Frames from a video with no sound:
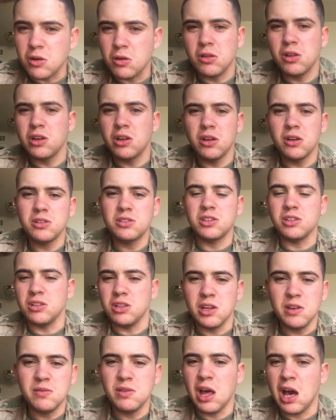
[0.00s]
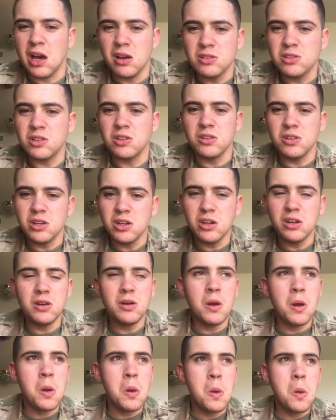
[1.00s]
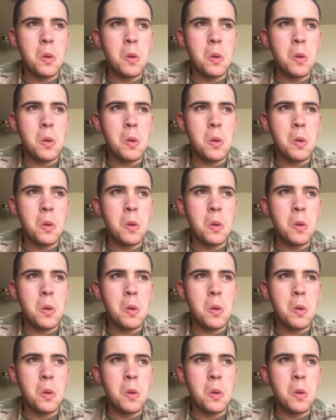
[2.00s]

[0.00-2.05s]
earlier to leave the house earlier,